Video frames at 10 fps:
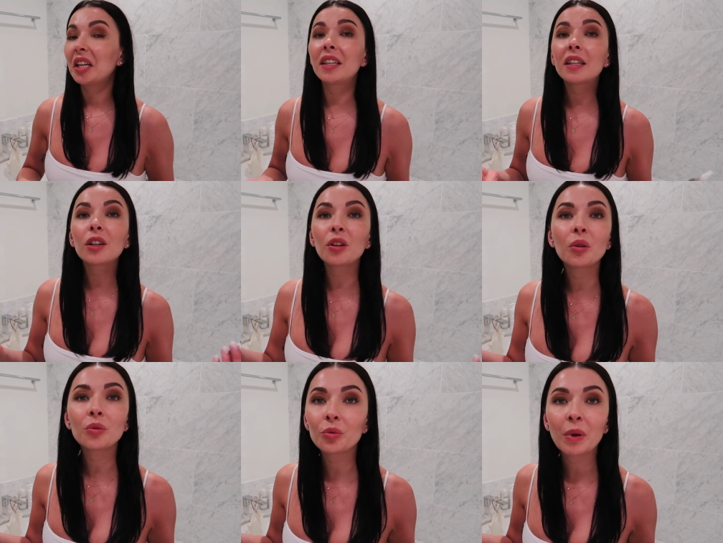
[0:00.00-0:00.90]
Little
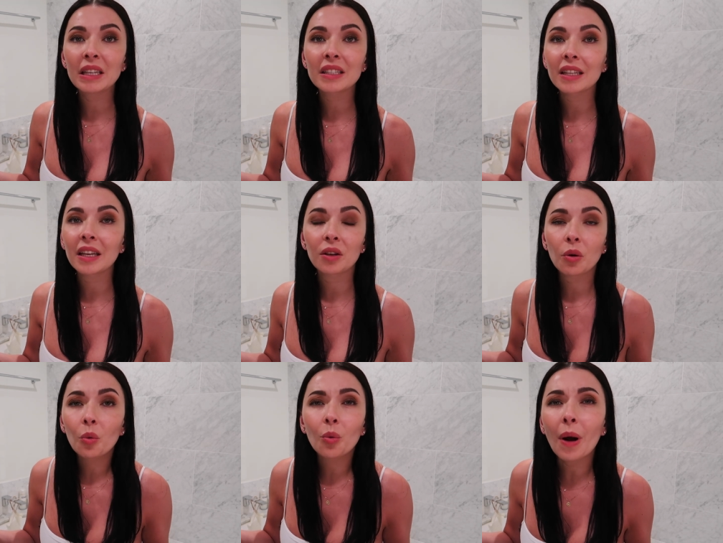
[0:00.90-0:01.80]
glow to my skin.
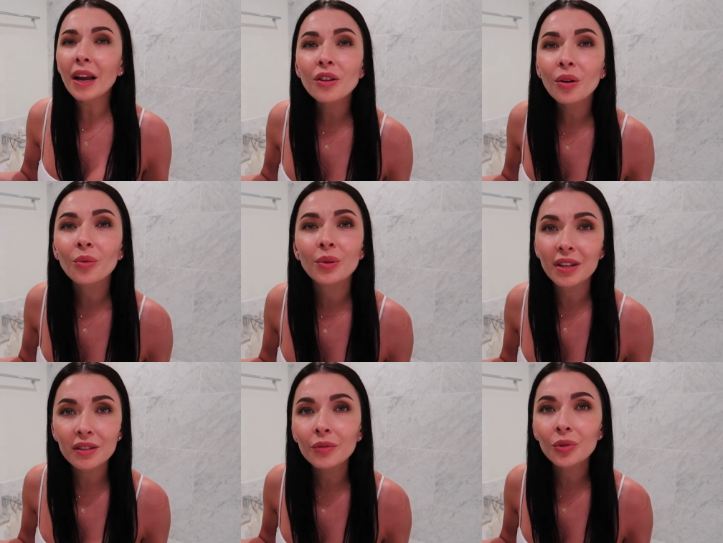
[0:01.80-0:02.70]
Why not? Who
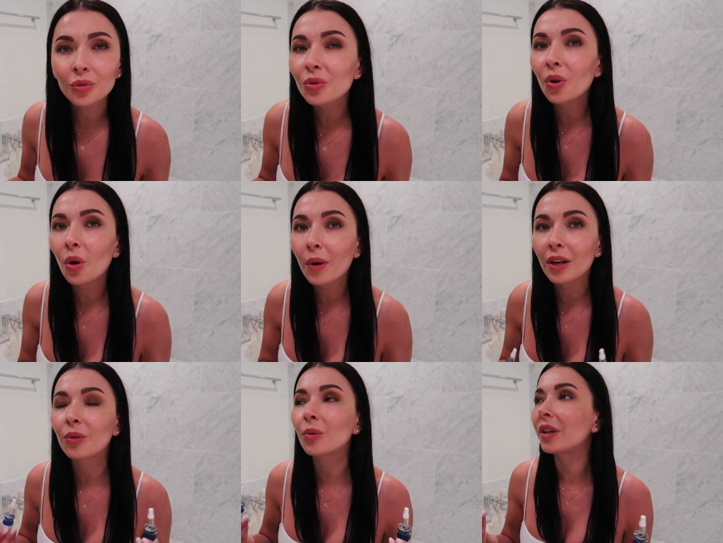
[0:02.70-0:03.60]
doesn't want to glow
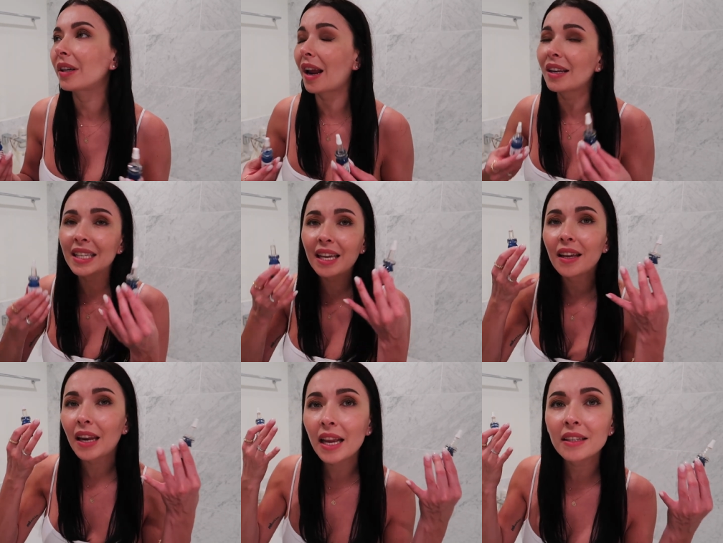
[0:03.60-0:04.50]
and look
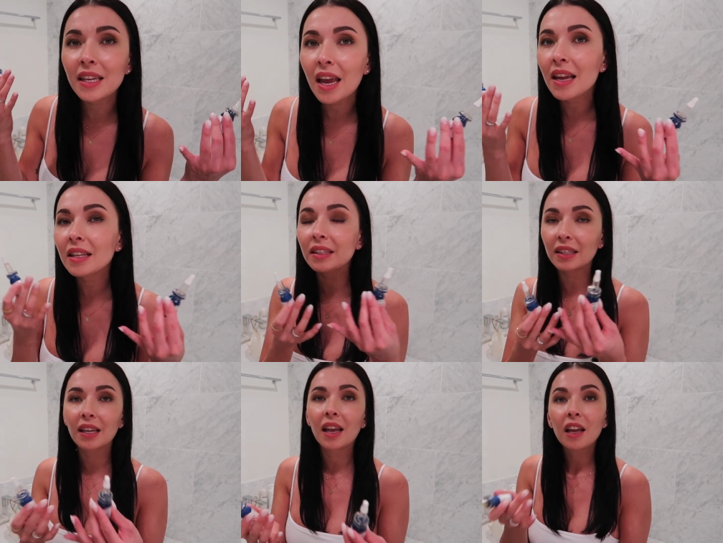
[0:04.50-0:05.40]
radiant, radiant
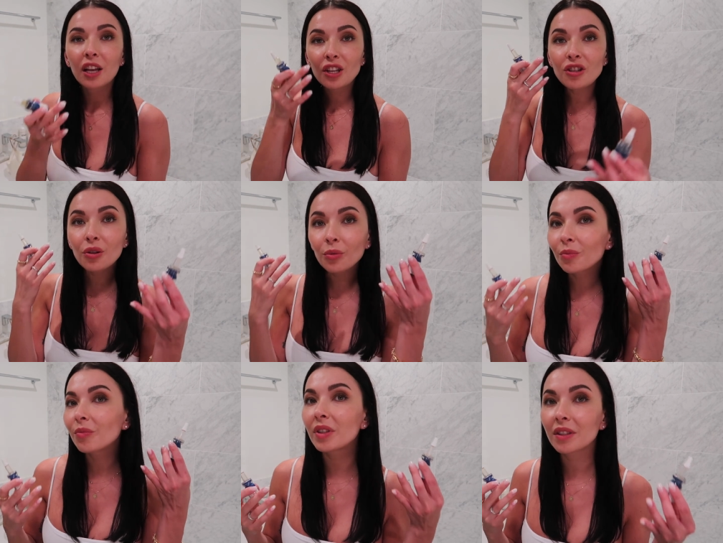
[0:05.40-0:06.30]
and, you
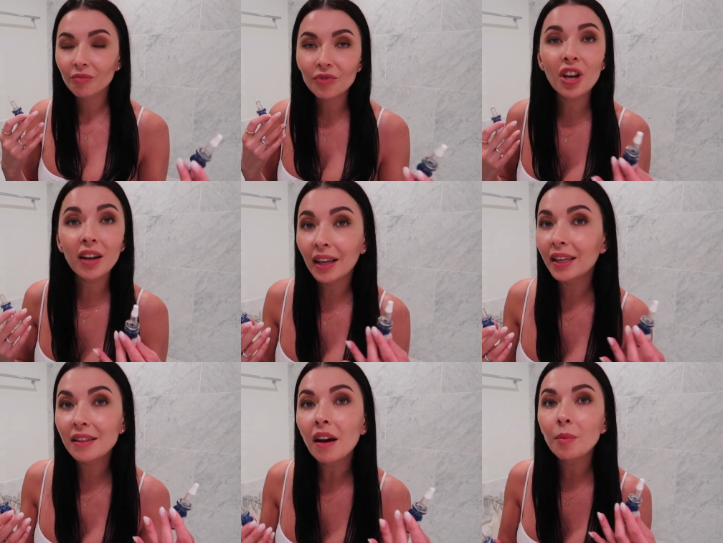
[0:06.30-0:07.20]
know, shine like
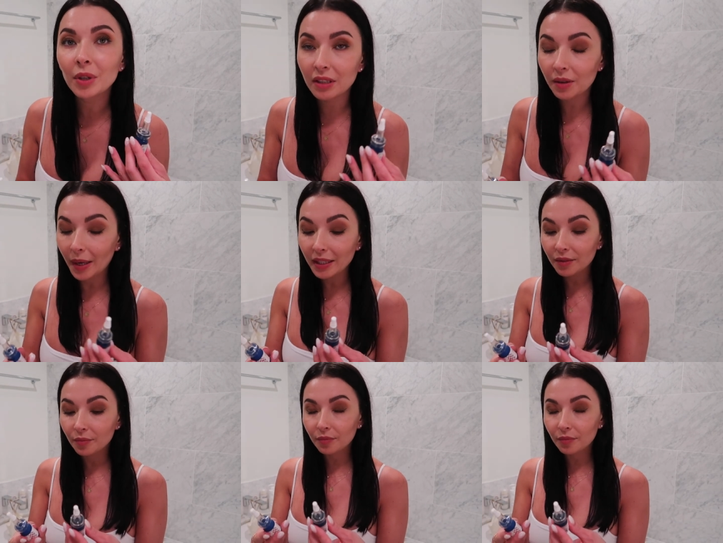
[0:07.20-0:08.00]
a diamond, right?